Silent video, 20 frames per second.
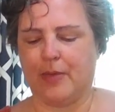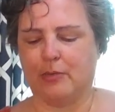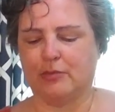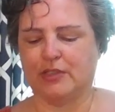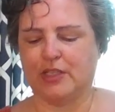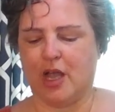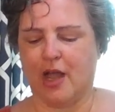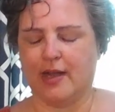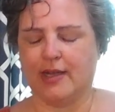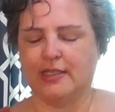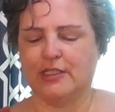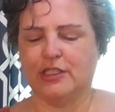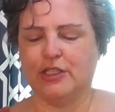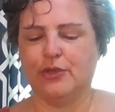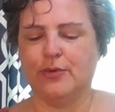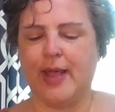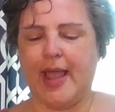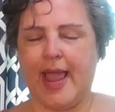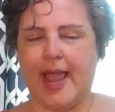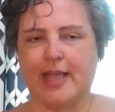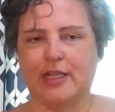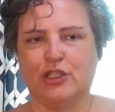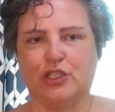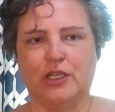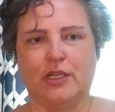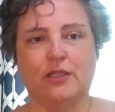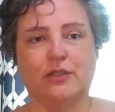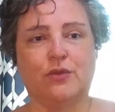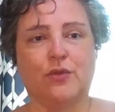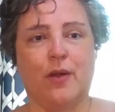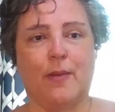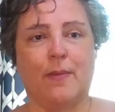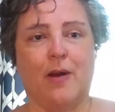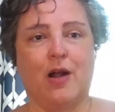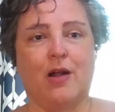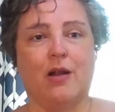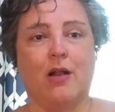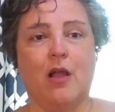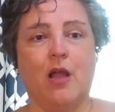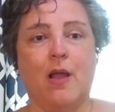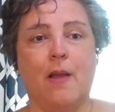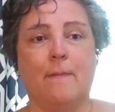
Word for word: I was talking to Angie's from our,